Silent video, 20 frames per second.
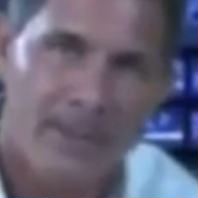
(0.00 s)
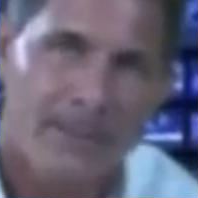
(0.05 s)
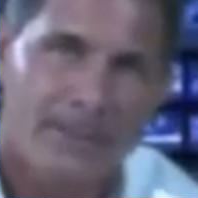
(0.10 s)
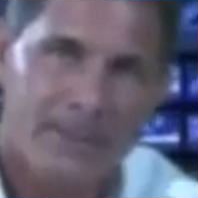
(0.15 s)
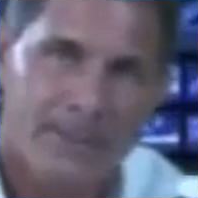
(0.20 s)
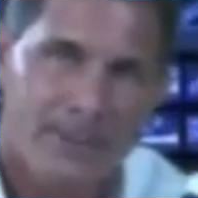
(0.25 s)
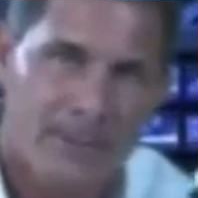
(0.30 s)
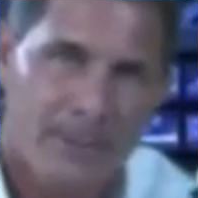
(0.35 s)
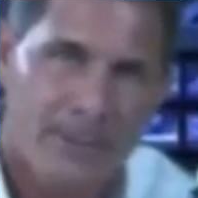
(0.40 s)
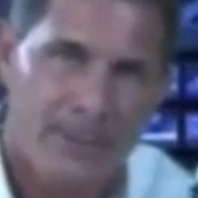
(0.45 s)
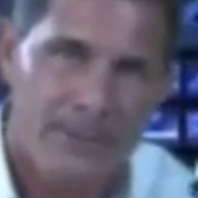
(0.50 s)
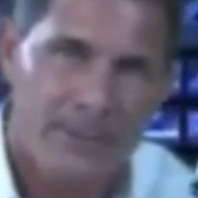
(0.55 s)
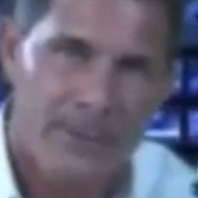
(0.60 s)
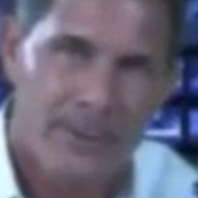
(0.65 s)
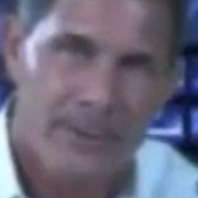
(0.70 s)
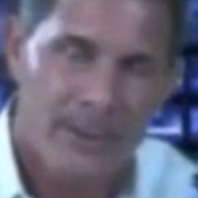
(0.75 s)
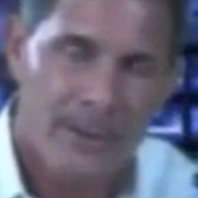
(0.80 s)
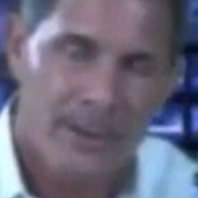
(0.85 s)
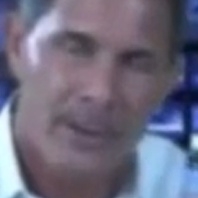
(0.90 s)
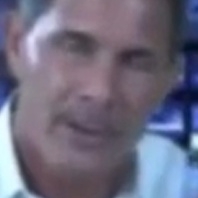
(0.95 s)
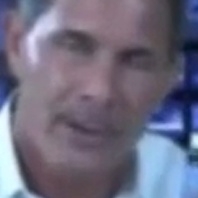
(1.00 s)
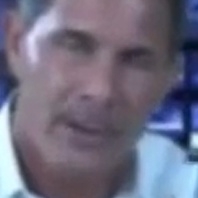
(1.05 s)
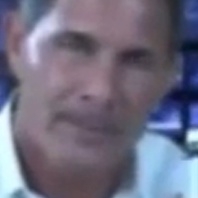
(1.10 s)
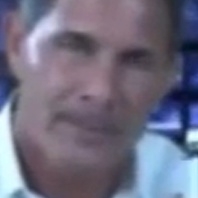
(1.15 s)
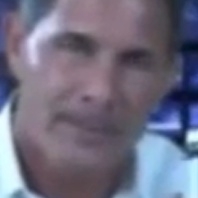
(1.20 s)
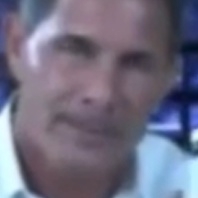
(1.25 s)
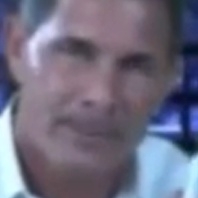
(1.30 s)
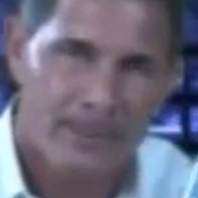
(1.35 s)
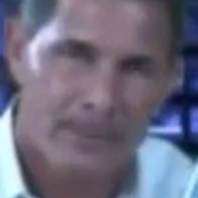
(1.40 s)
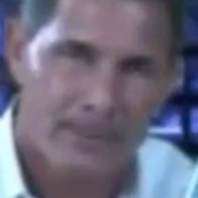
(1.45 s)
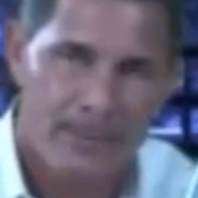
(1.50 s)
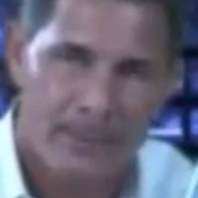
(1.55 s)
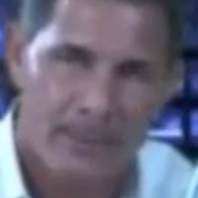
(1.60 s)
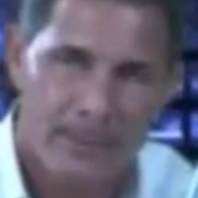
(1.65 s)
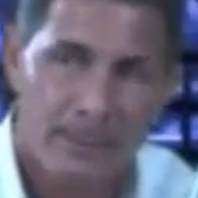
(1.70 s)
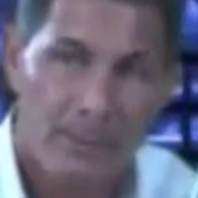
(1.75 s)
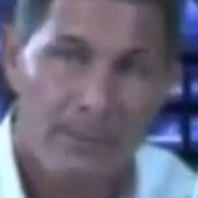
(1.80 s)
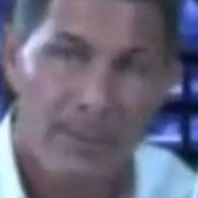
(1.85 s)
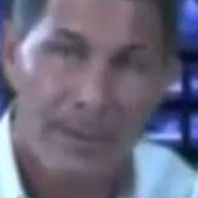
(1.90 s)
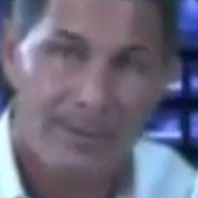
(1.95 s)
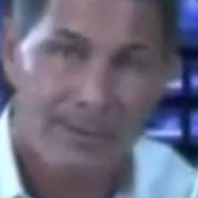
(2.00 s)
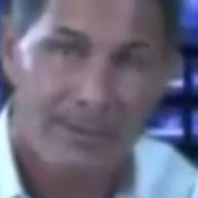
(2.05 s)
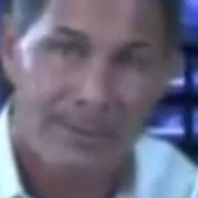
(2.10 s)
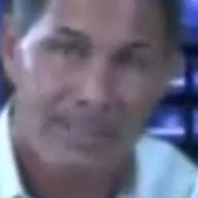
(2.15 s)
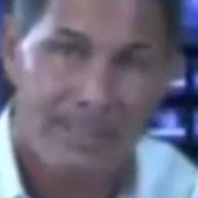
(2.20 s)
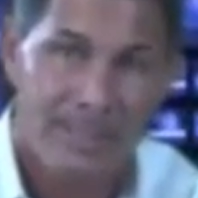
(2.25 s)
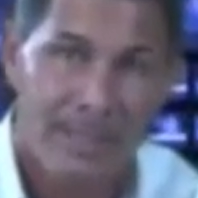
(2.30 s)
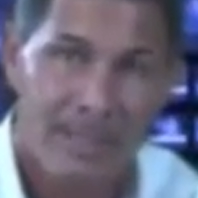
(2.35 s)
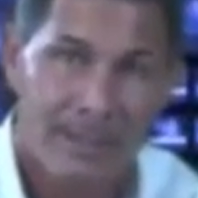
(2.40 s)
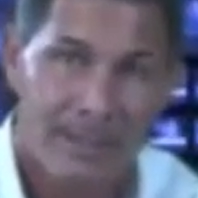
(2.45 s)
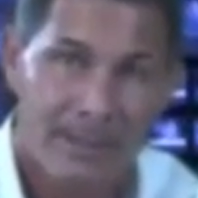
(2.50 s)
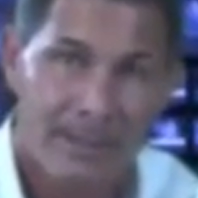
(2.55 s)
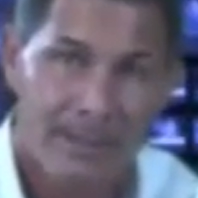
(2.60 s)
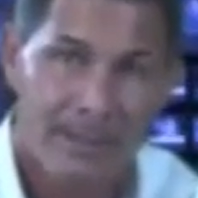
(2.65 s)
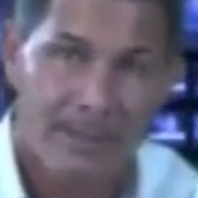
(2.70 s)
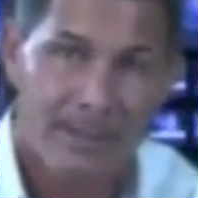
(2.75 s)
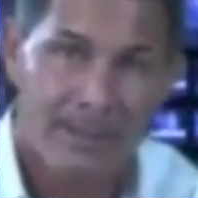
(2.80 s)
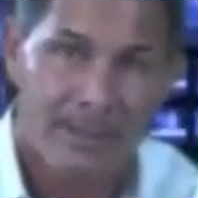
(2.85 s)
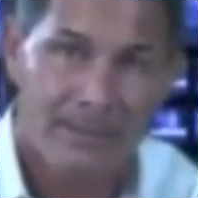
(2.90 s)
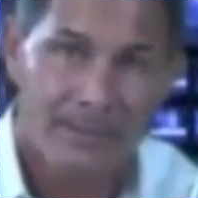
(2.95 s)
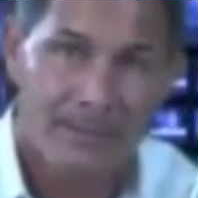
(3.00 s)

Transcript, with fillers: up until, uh, up until 2010.